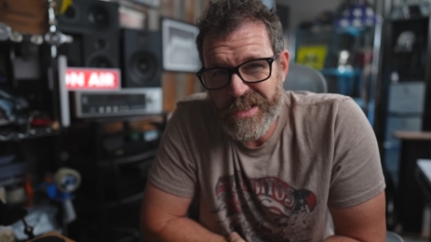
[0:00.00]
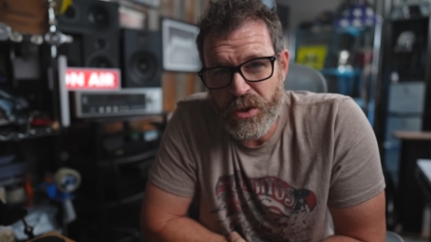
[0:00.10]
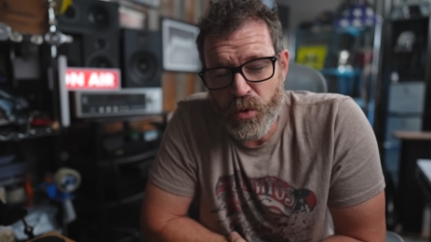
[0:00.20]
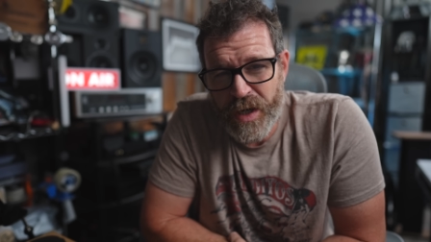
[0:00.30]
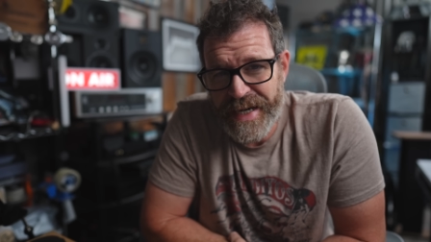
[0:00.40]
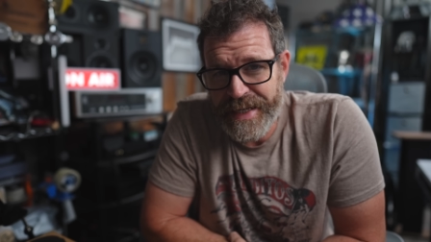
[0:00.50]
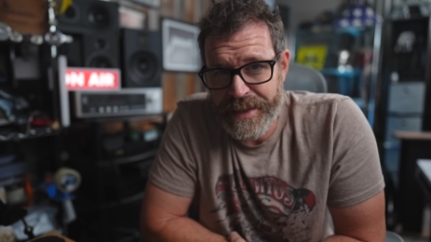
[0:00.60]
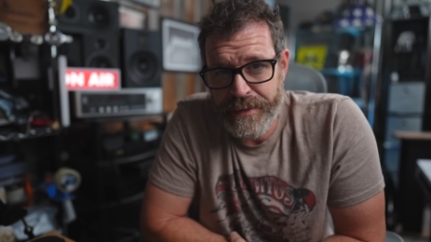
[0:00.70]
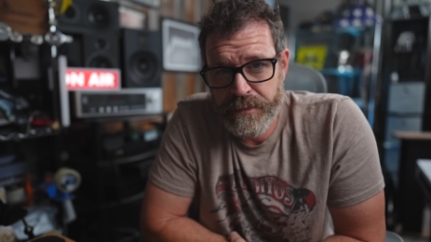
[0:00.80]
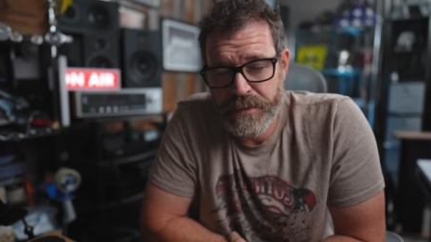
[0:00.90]

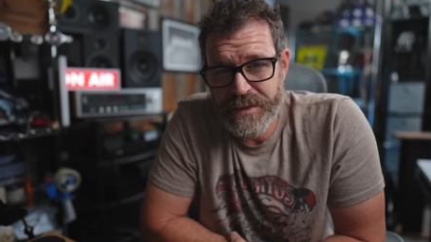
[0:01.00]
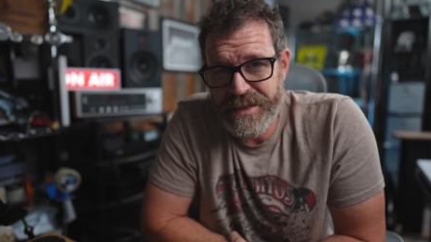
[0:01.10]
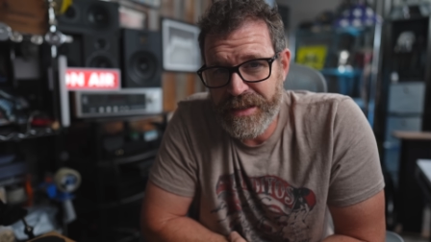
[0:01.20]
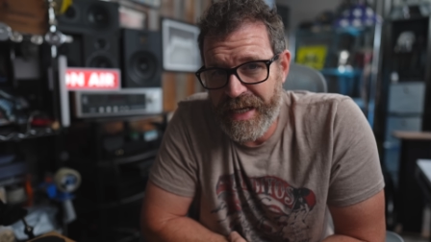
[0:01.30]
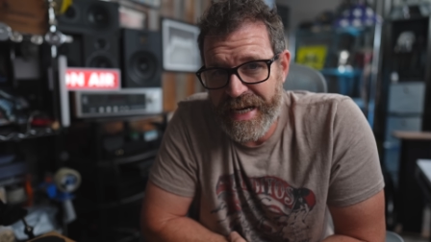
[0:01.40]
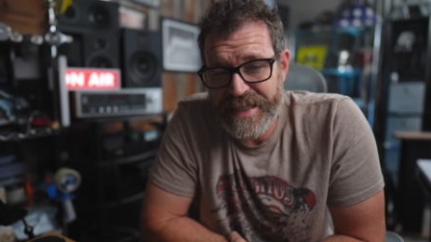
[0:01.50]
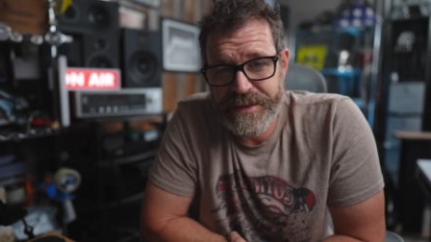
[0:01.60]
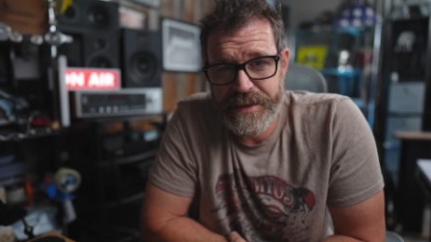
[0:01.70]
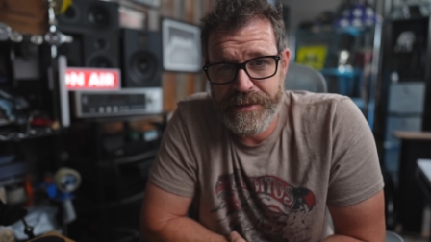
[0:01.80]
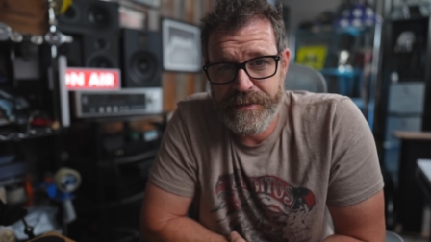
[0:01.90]
Grainy,
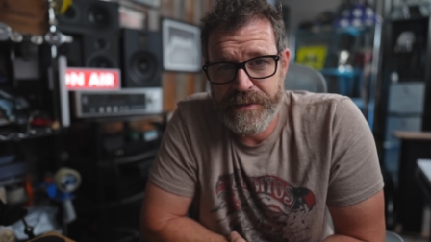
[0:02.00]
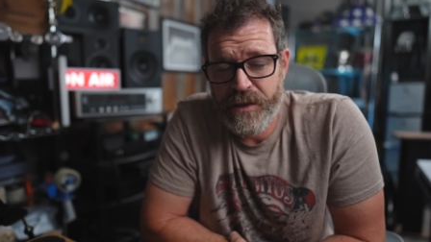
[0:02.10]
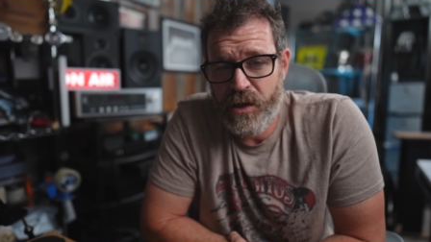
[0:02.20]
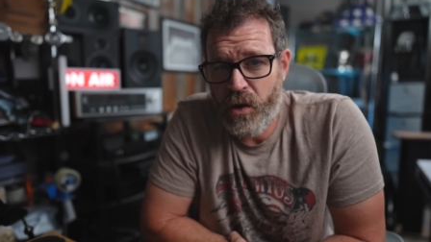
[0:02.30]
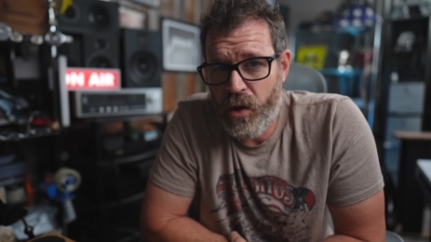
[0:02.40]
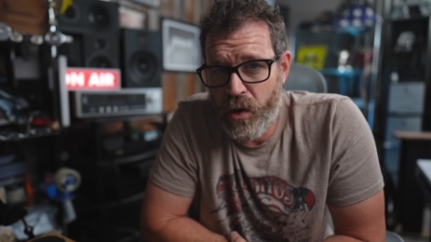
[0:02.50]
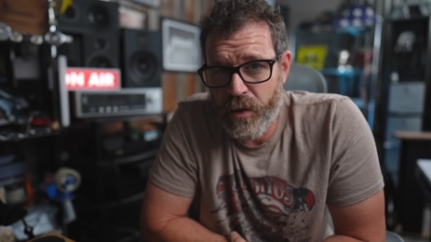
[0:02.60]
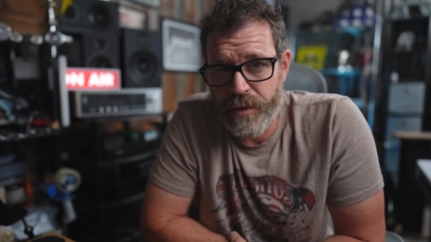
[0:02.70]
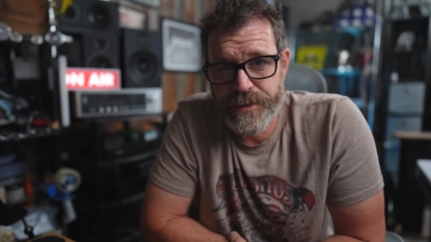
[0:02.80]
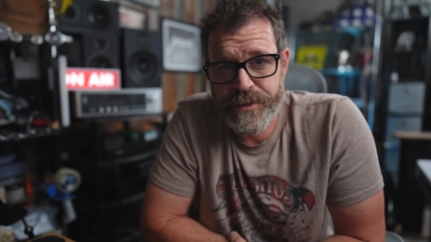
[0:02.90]
glassy,
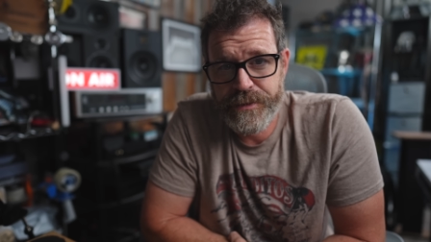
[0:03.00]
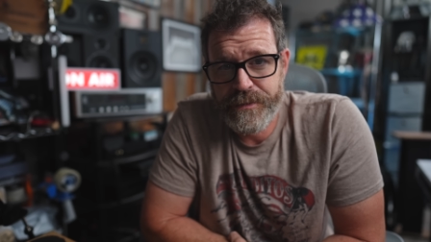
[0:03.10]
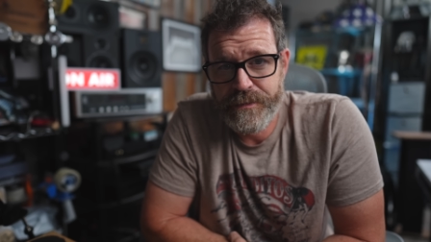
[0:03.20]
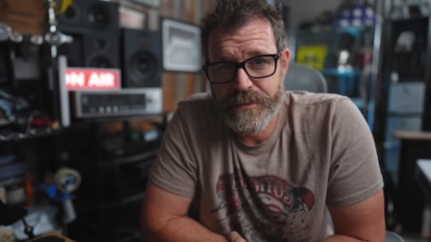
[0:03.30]
harsh.